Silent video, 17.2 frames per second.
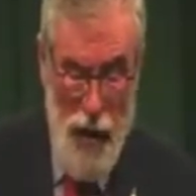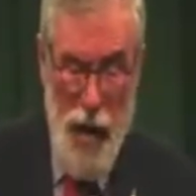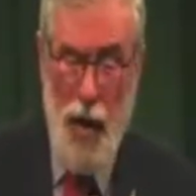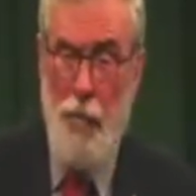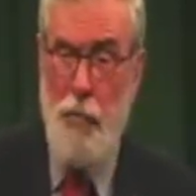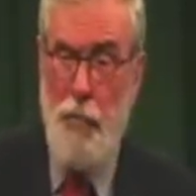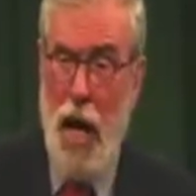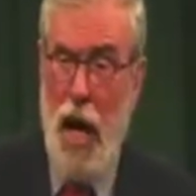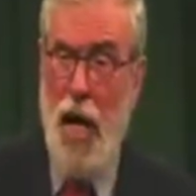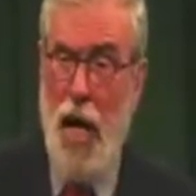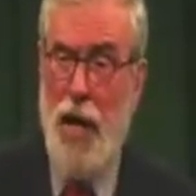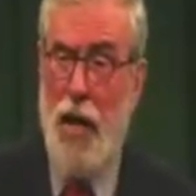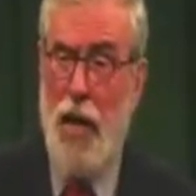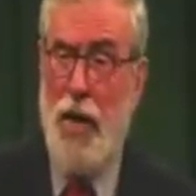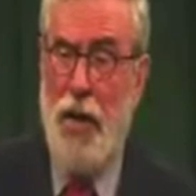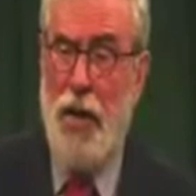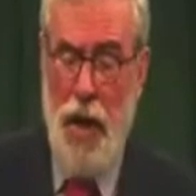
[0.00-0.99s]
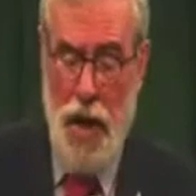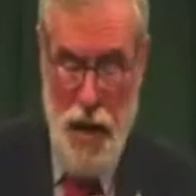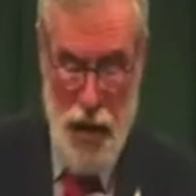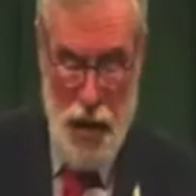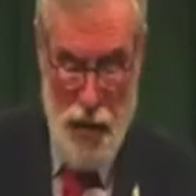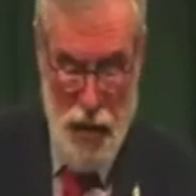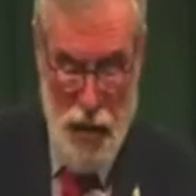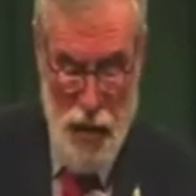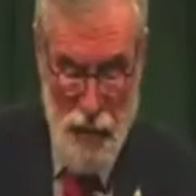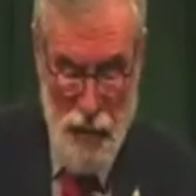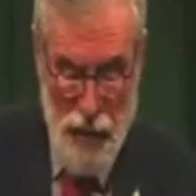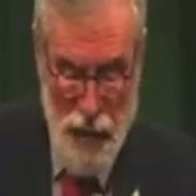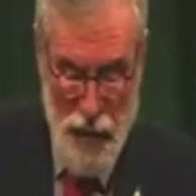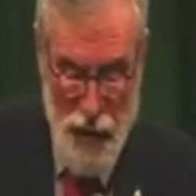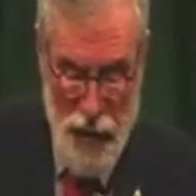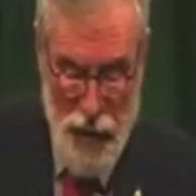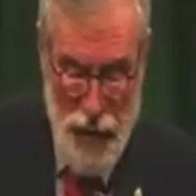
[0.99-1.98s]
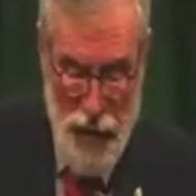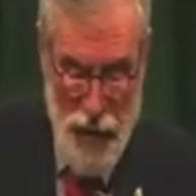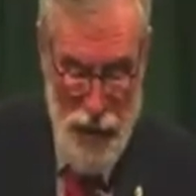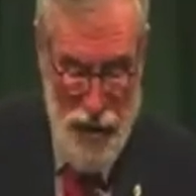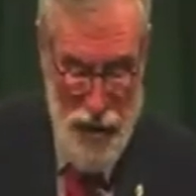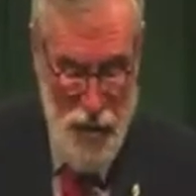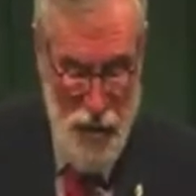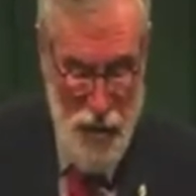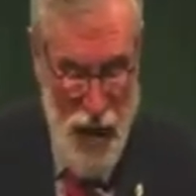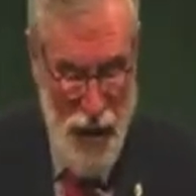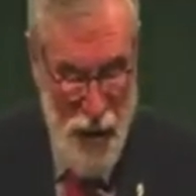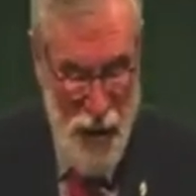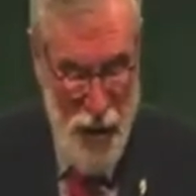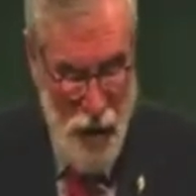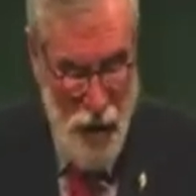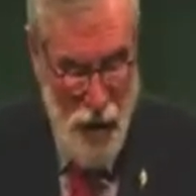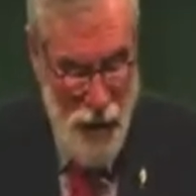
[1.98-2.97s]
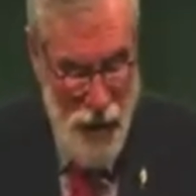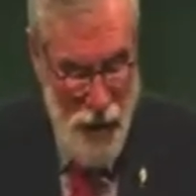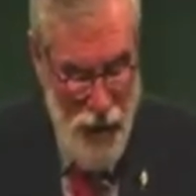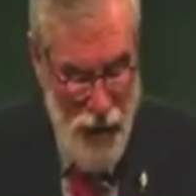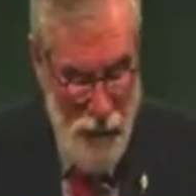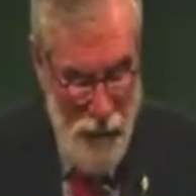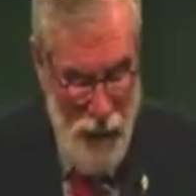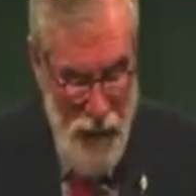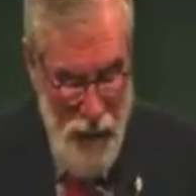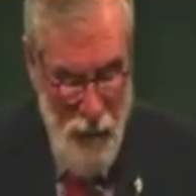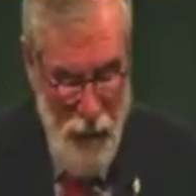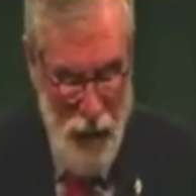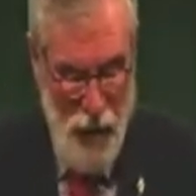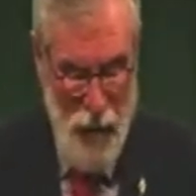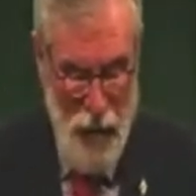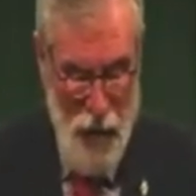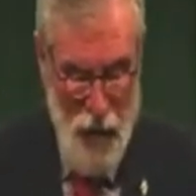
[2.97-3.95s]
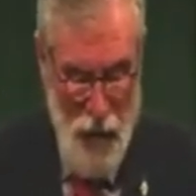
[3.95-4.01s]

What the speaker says: Embedded in that agreement is the right of the people